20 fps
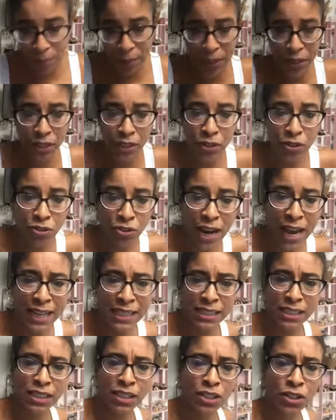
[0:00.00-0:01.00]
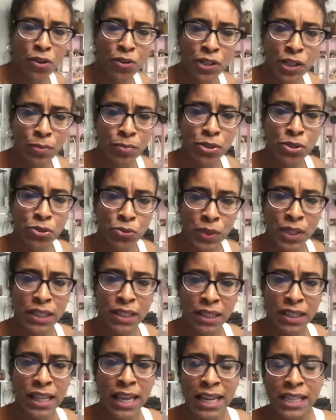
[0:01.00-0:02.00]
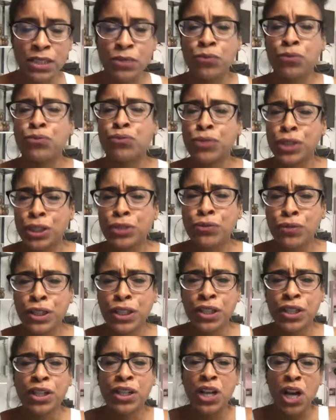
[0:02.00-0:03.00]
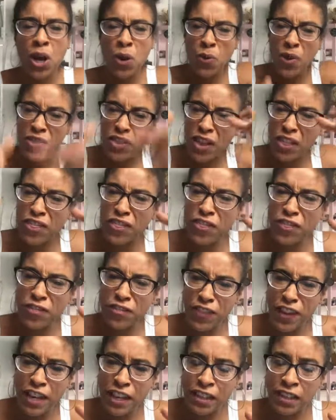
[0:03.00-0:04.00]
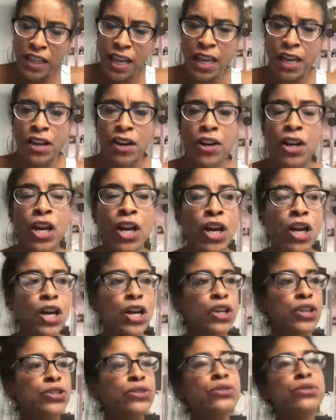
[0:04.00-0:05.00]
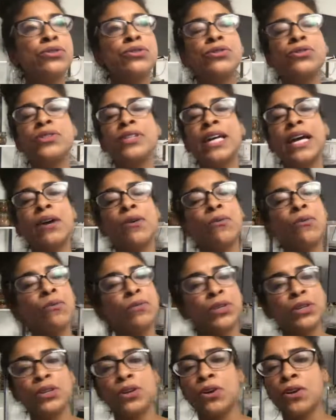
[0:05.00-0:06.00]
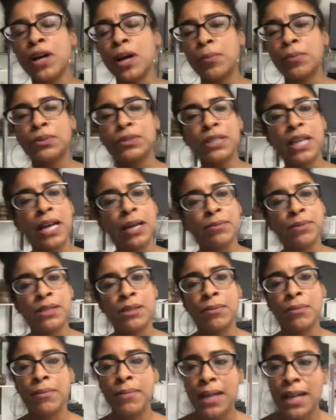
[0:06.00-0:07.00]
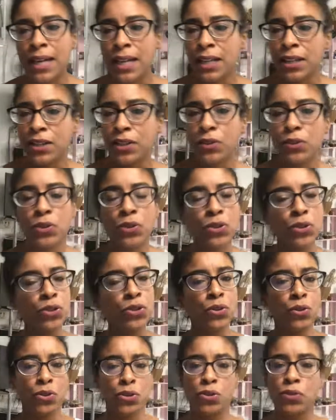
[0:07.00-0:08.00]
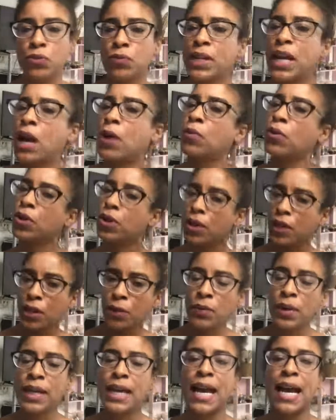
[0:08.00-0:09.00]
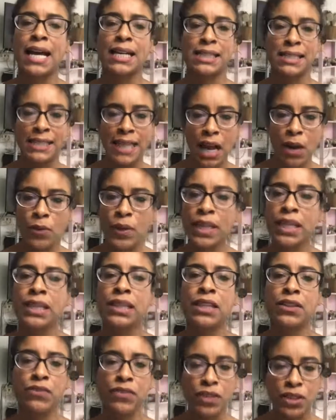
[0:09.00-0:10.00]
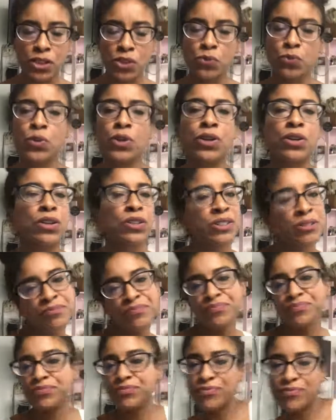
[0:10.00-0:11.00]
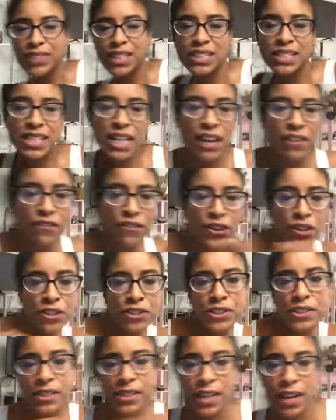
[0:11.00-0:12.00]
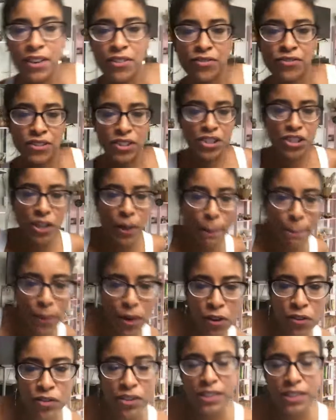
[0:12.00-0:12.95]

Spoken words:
in the cracks of the yoni between the legs, really, really good with a thick layer. You do that, a couple times a month. You're now we're cooking with gas. Now we can live in this world and divert stuff and jump over